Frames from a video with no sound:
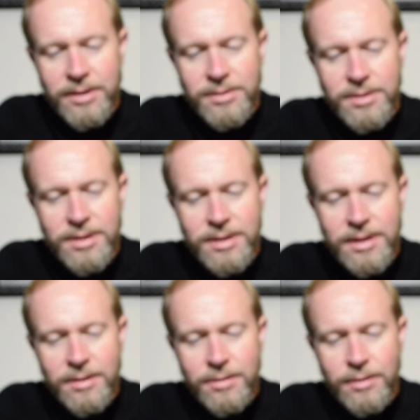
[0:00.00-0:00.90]

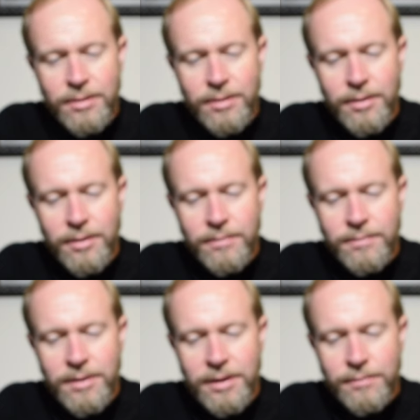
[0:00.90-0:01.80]
acidity
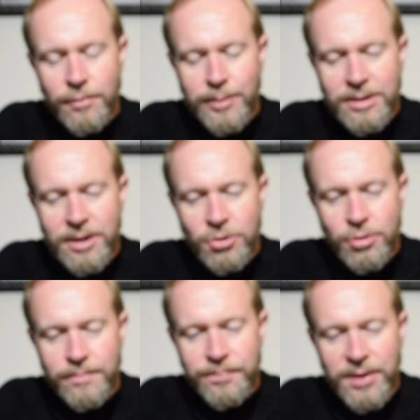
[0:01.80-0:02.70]
of the
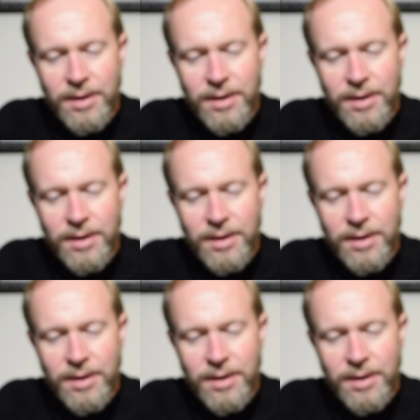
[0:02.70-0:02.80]
fermentation.